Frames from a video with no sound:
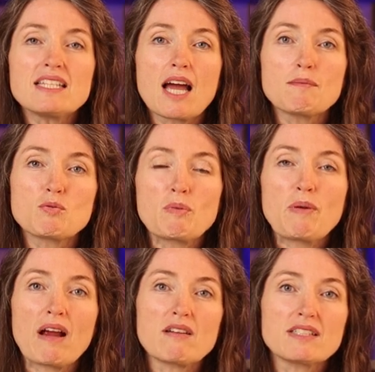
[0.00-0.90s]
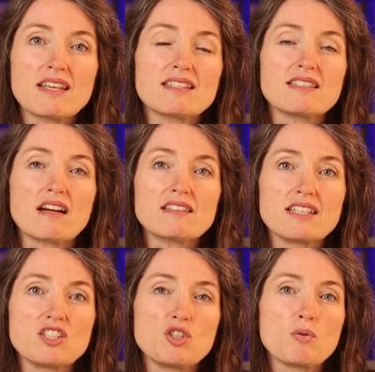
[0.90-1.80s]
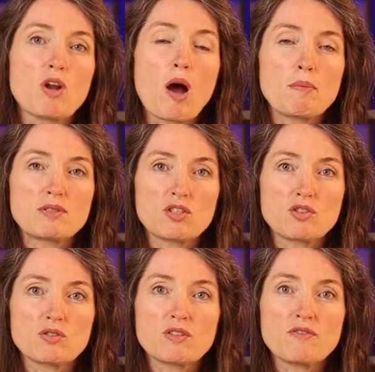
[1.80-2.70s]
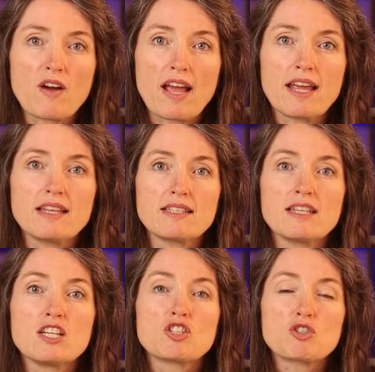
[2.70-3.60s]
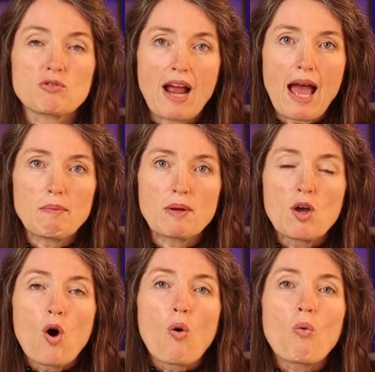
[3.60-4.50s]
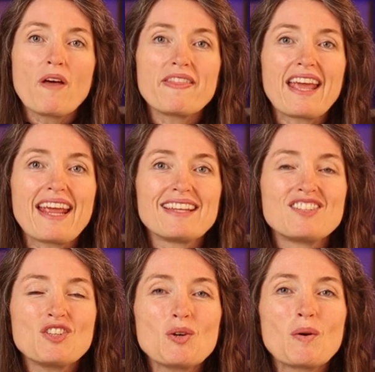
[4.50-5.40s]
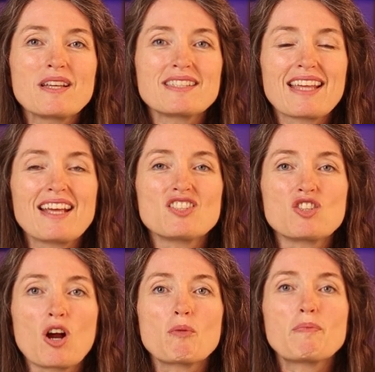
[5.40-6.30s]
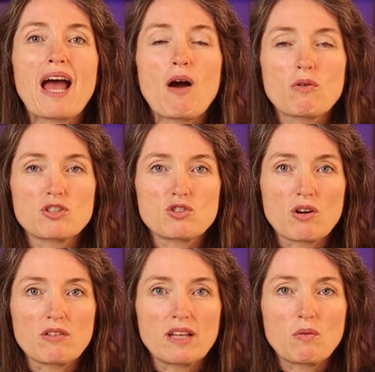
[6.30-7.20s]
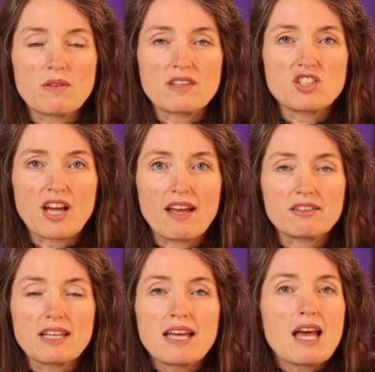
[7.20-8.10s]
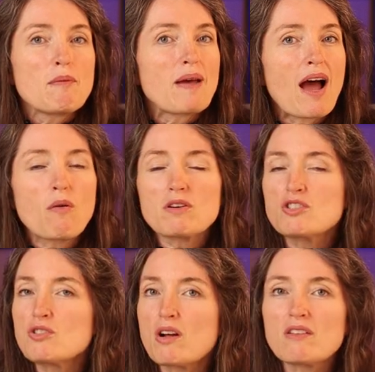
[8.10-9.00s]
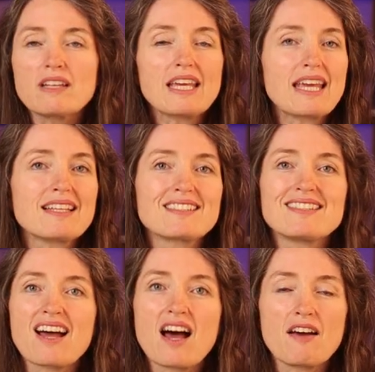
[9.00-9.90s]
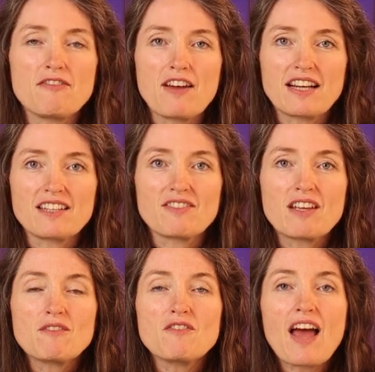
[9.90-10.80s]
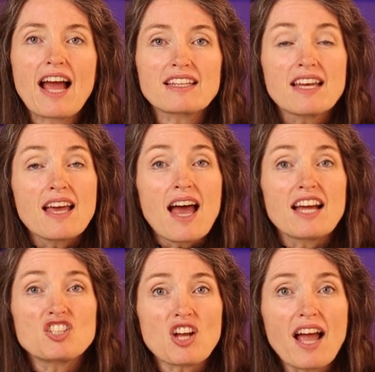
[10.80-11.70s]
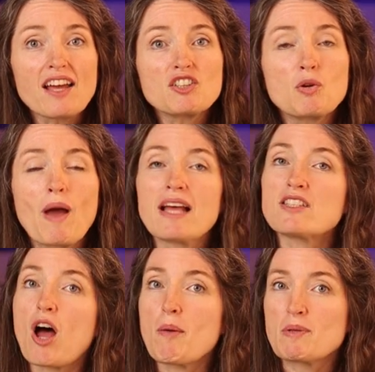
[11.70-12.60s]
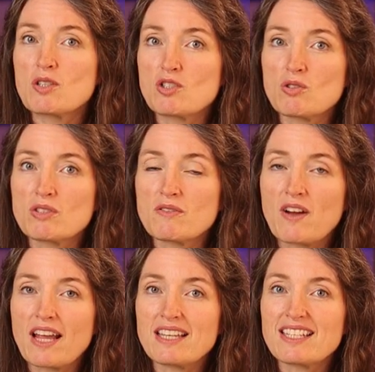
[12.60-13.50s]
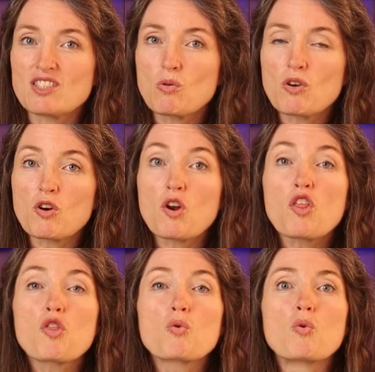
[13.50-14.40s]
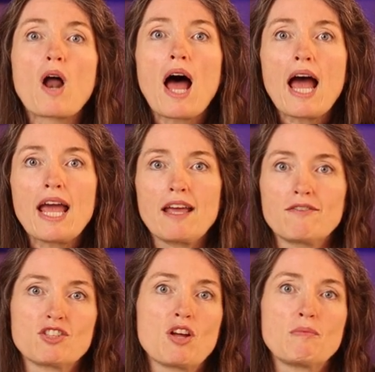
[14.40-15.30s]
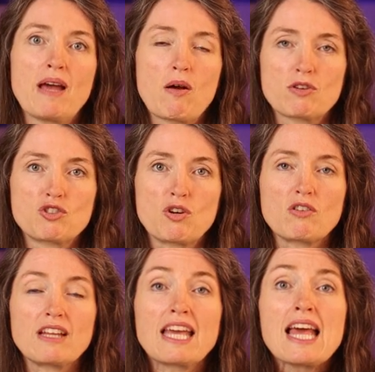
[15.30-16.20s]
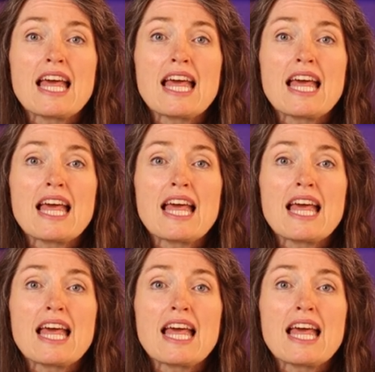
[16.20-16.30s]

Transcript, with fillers: times when parents get sucked into an oppositional defiant trap, what they do is they start power struggling with the child. Power struggling is not effective. In fact, a child who has oppositional defiant disorder thrives on power struggling.